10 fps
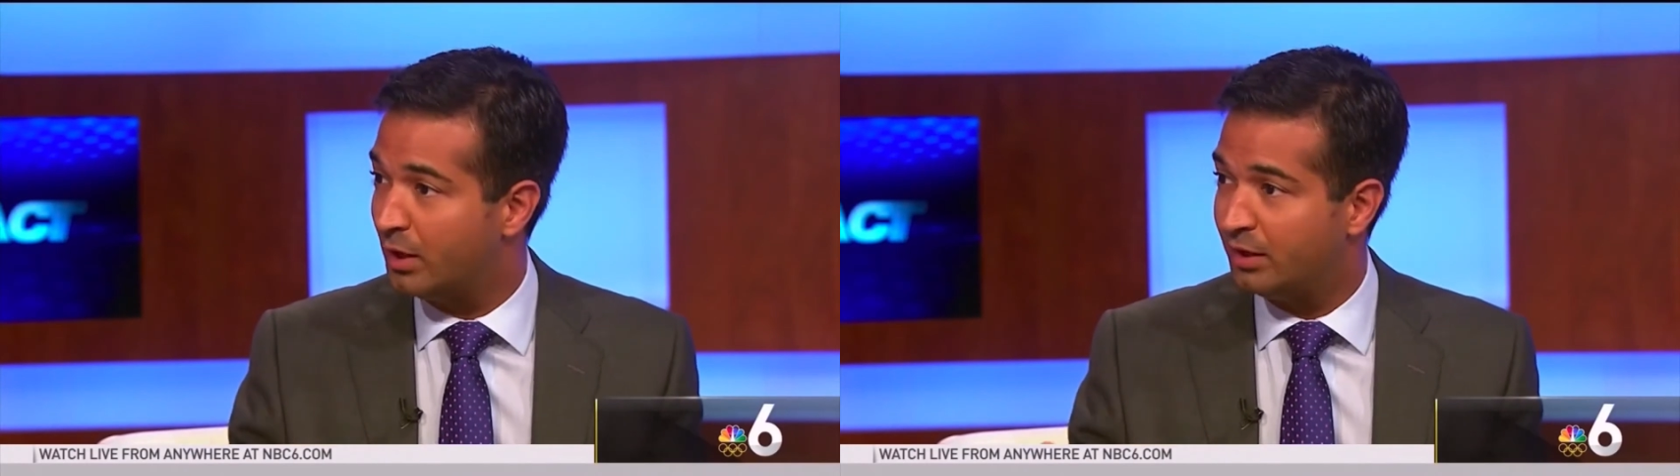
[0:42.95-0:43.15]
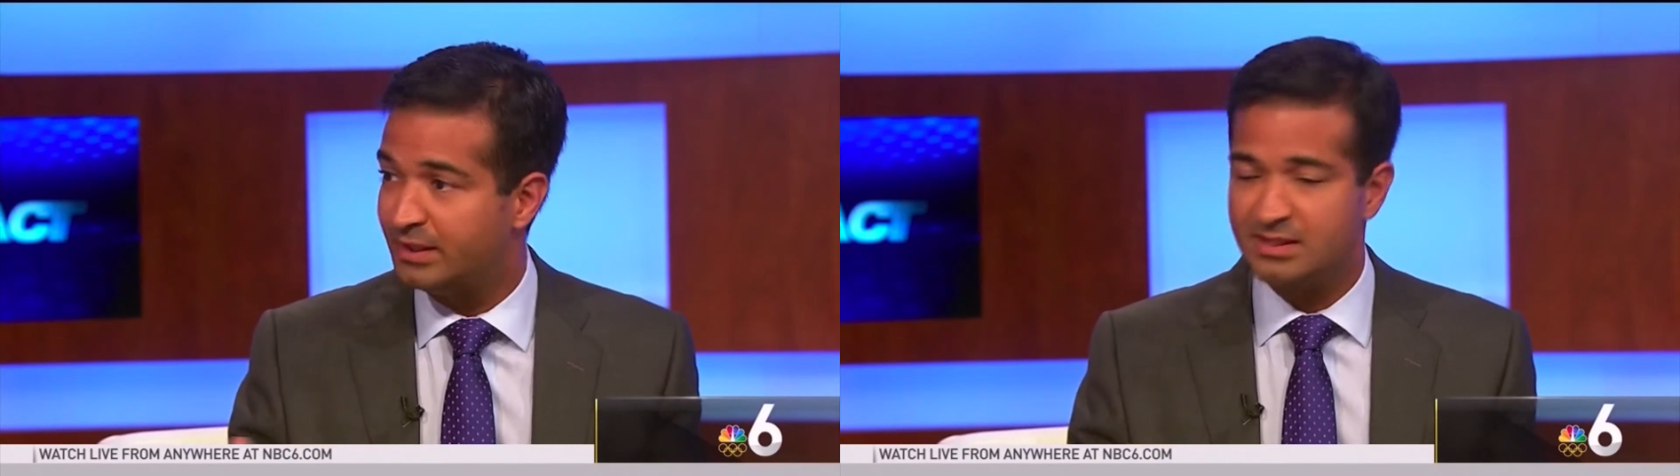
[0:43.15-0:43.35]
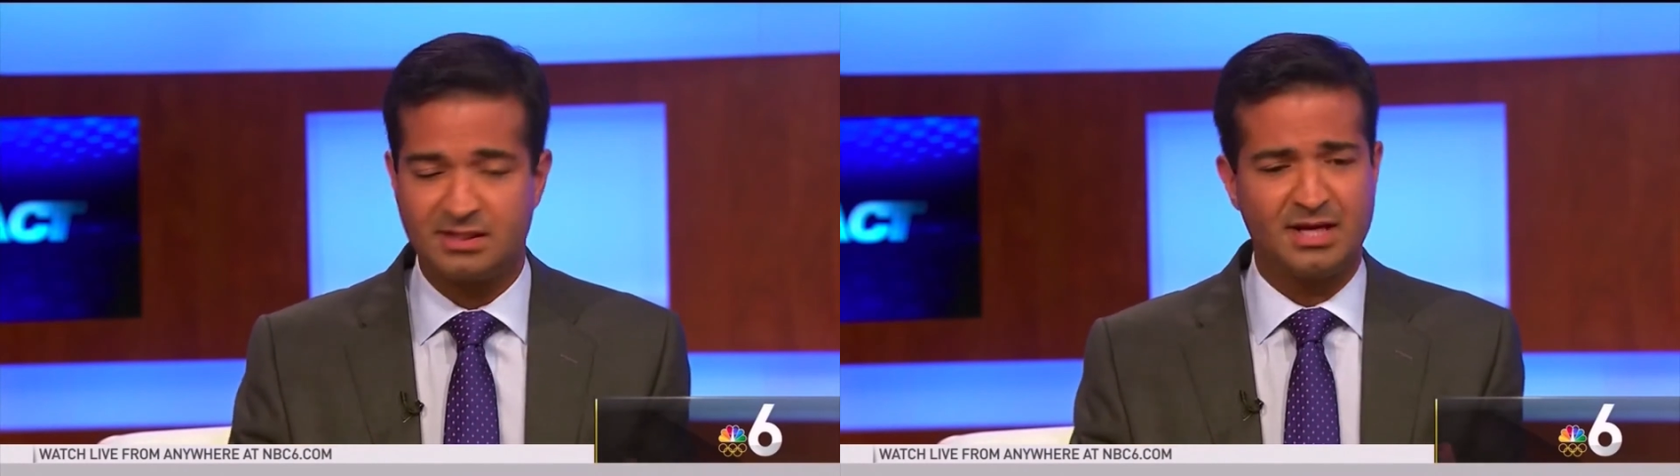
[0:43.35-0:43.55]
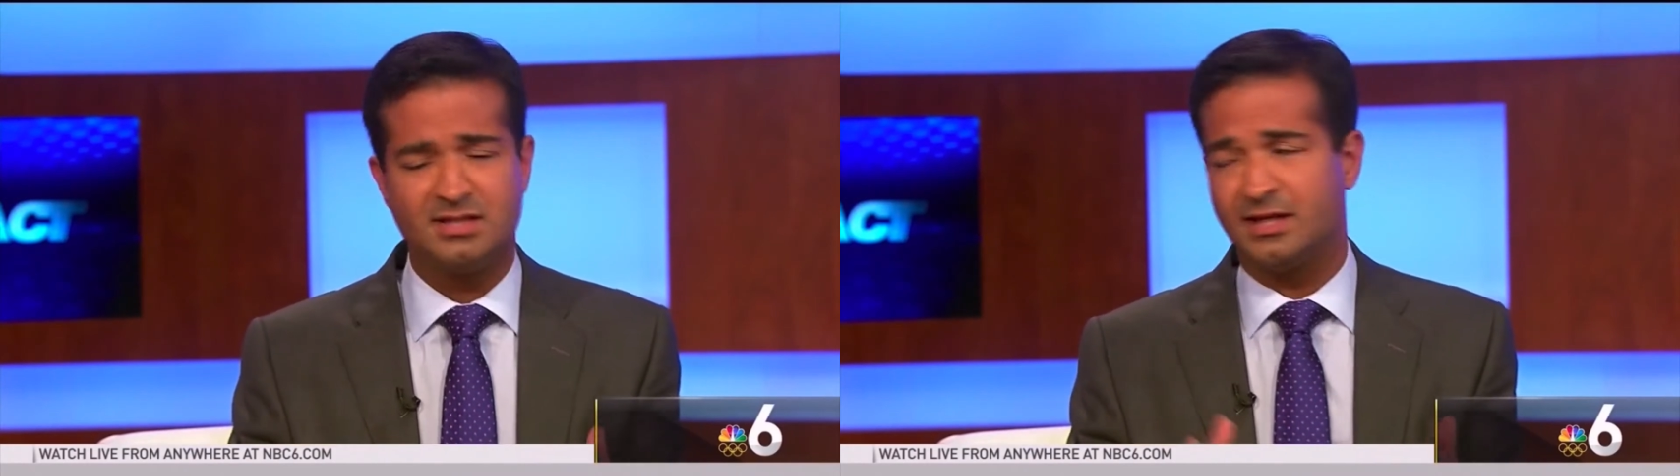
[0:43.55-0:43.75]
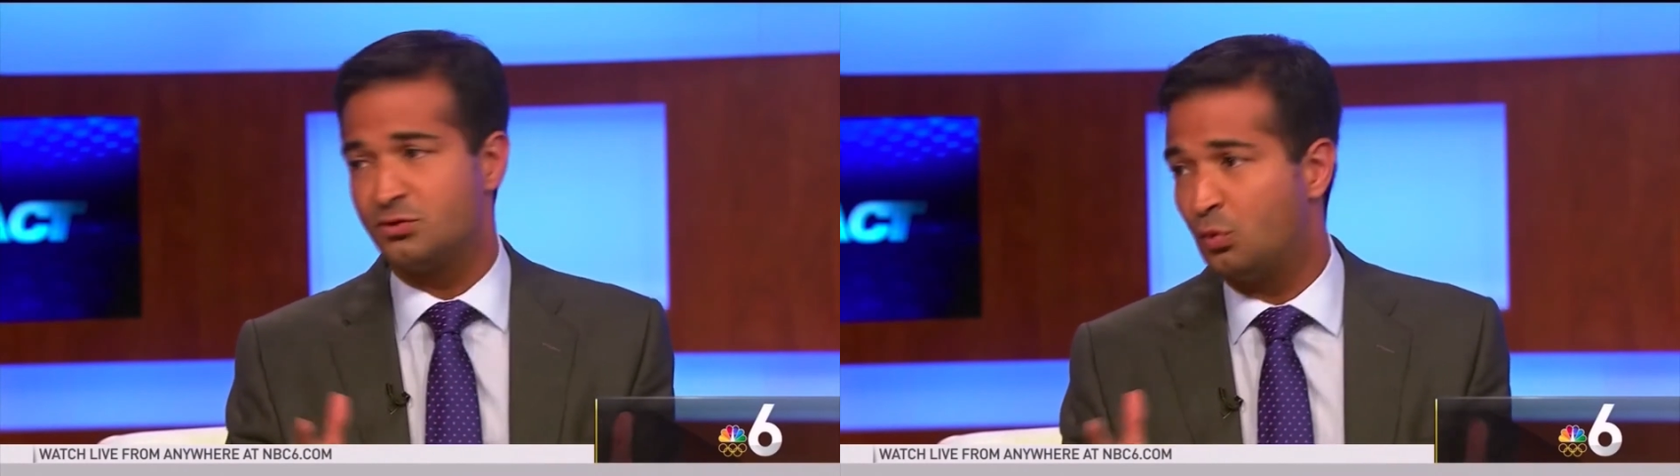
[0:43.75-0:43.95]
well these
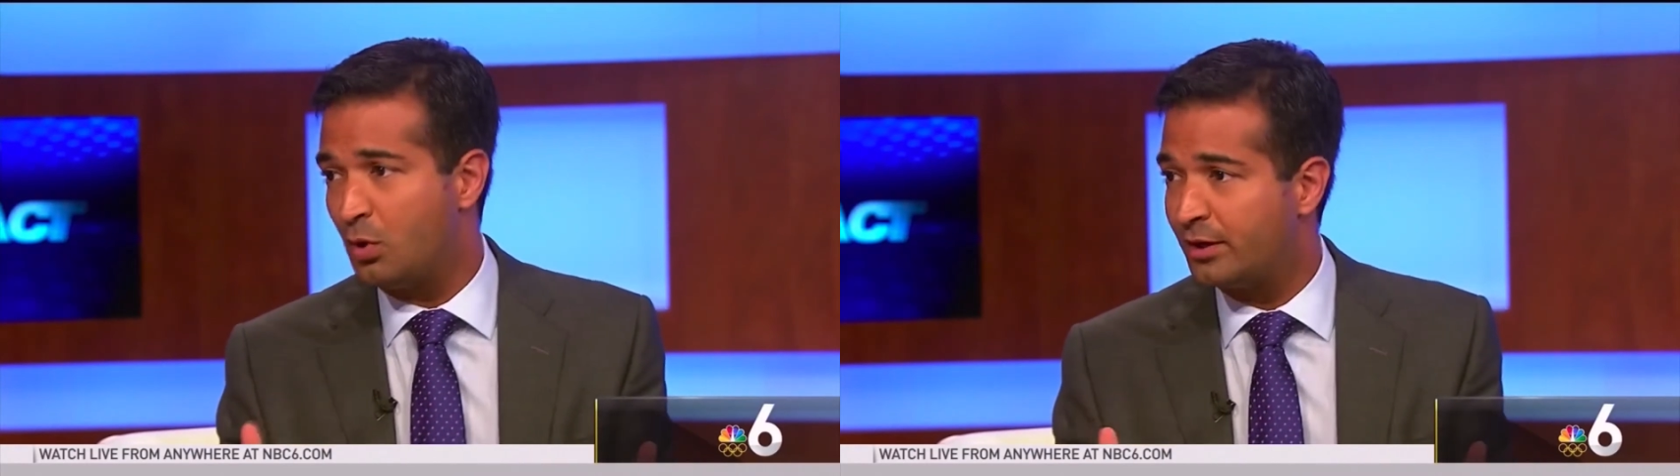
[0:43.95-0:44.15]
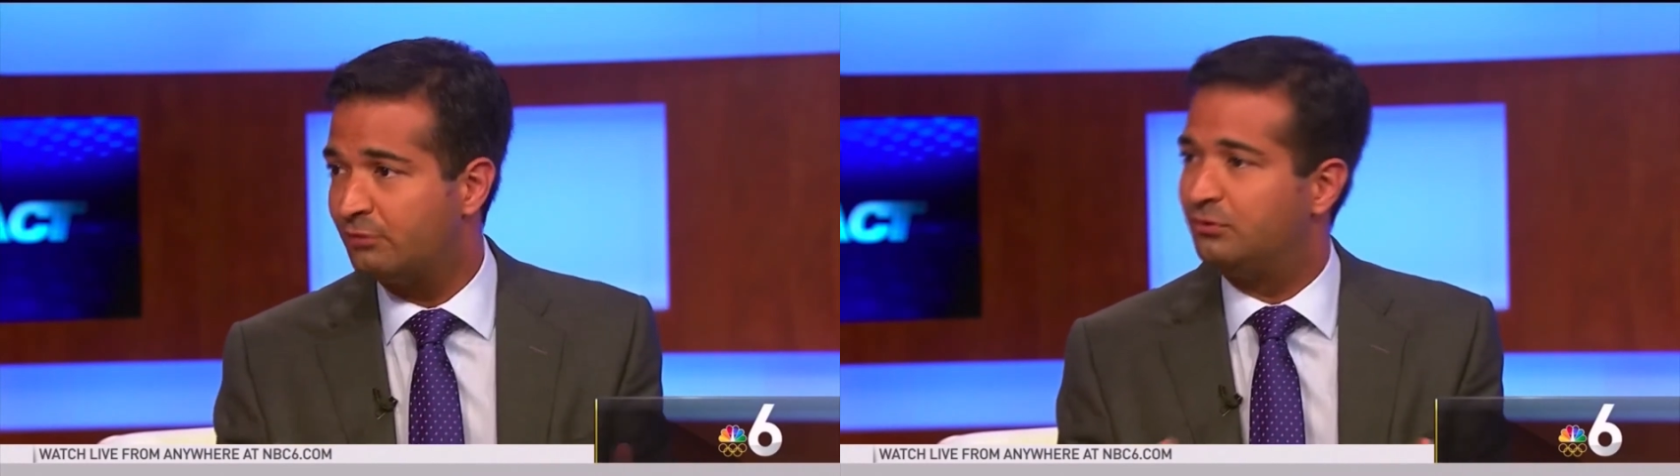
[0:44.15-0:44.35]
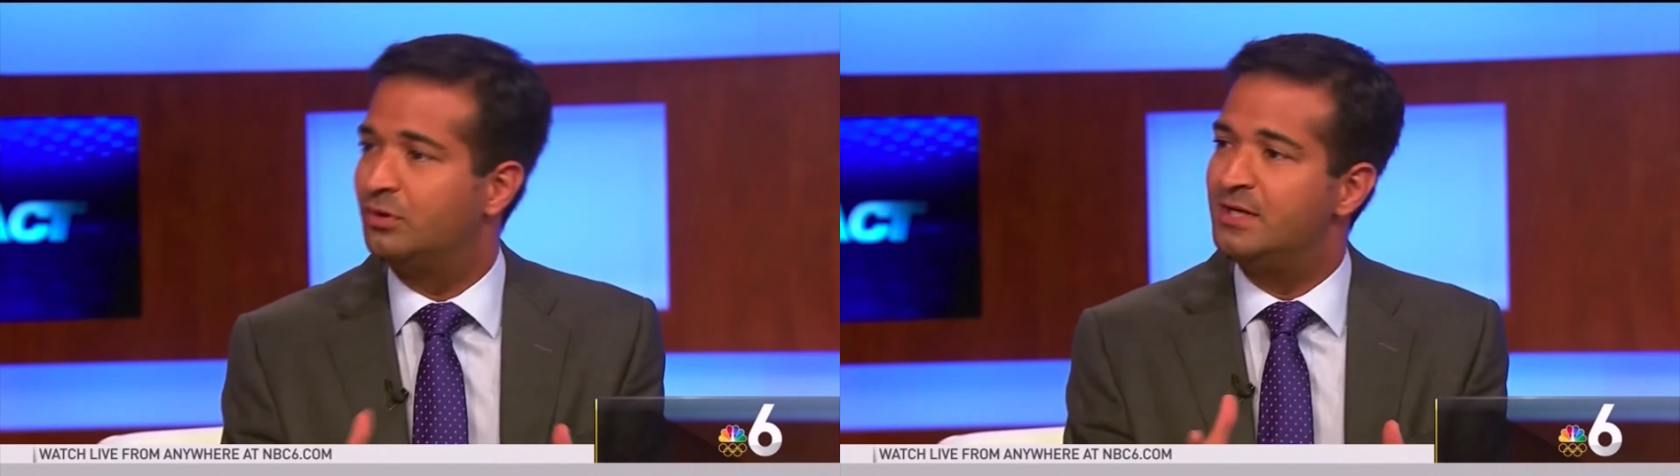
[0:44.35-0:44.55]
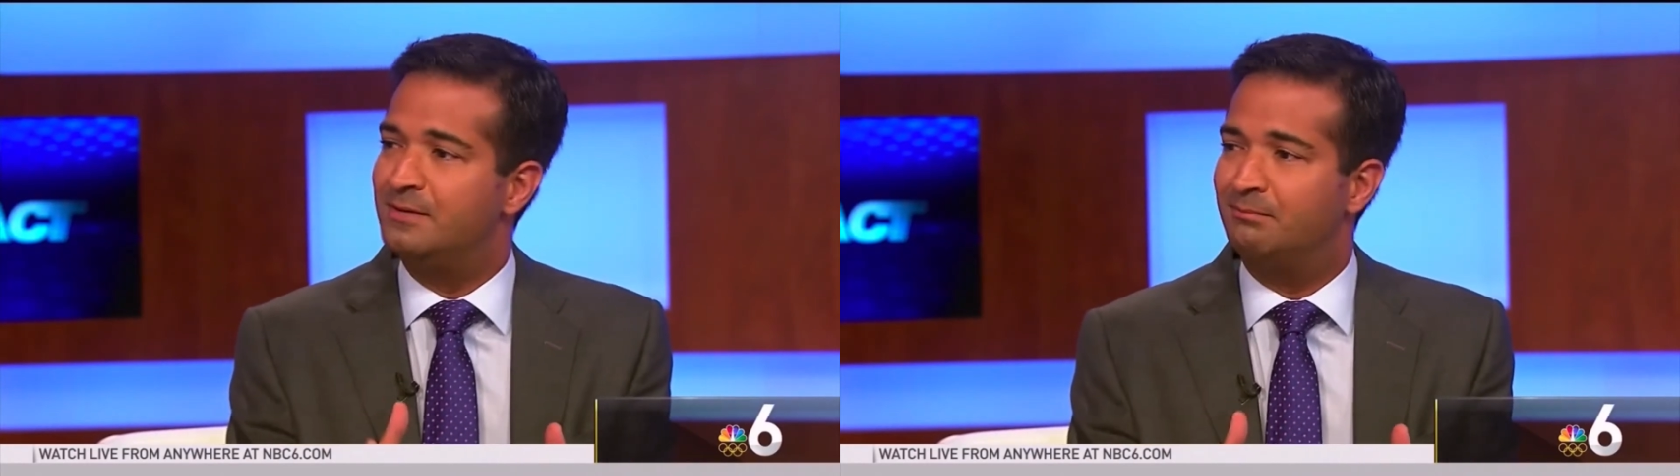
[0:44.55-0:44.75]
days. That's wonderful.